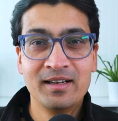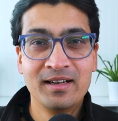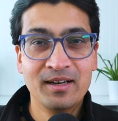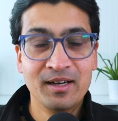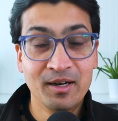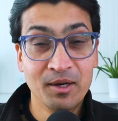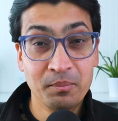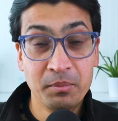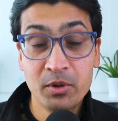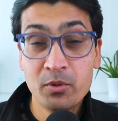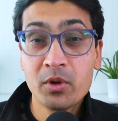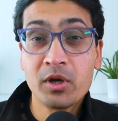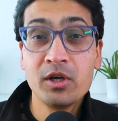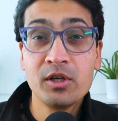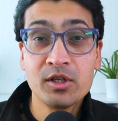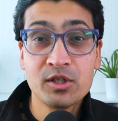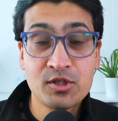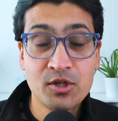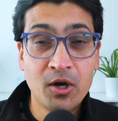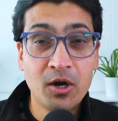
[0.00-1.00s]
But we're going to
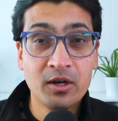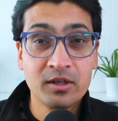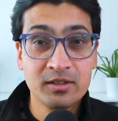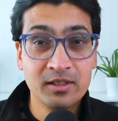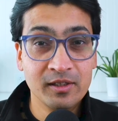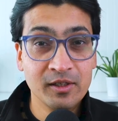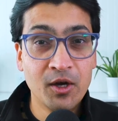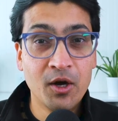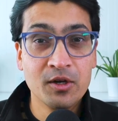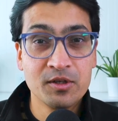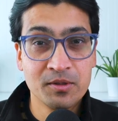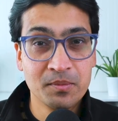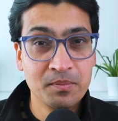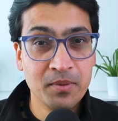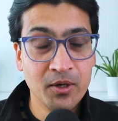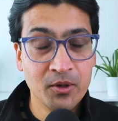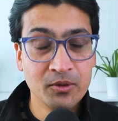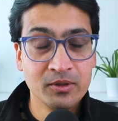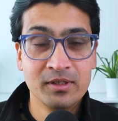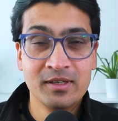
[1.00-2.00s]
talk a lot
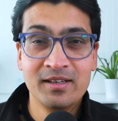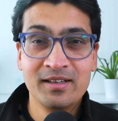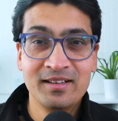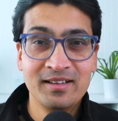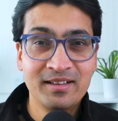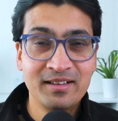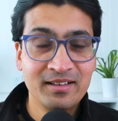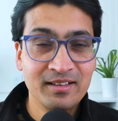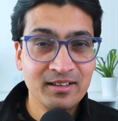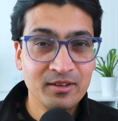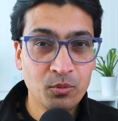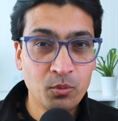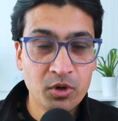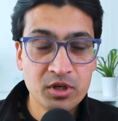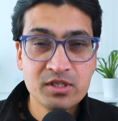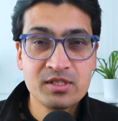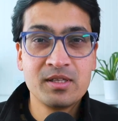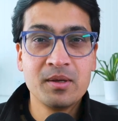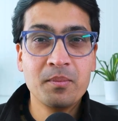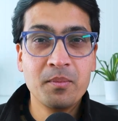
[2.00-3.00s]
about what
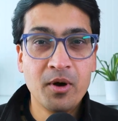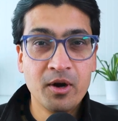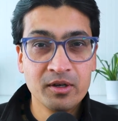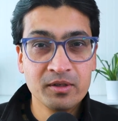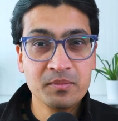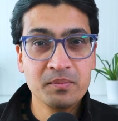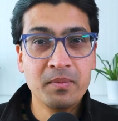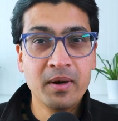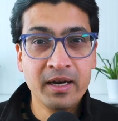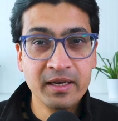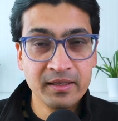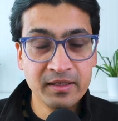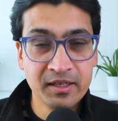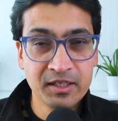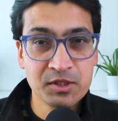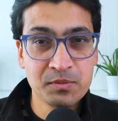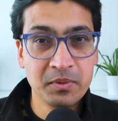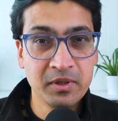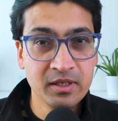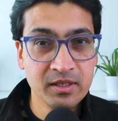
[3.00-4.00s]
is the modern buying
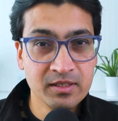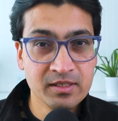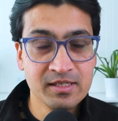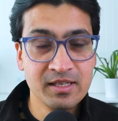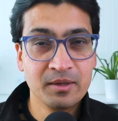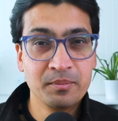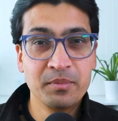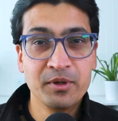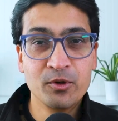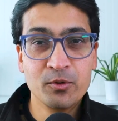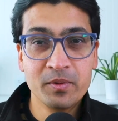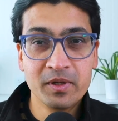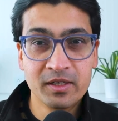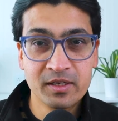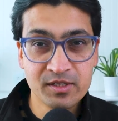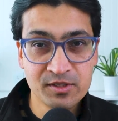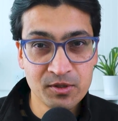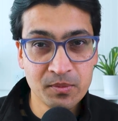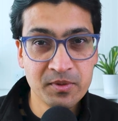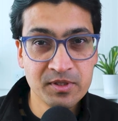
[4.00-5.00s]
experience that B2B
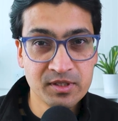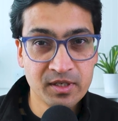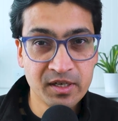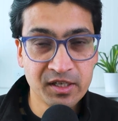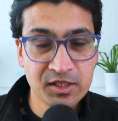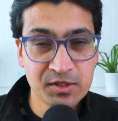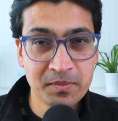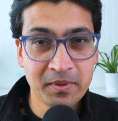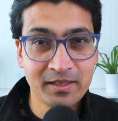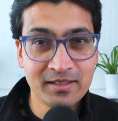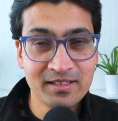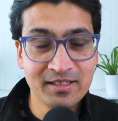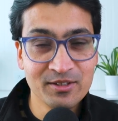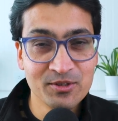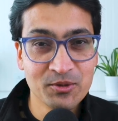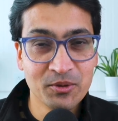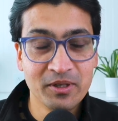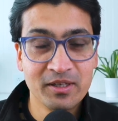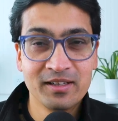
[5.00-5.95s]
customers are expecting today.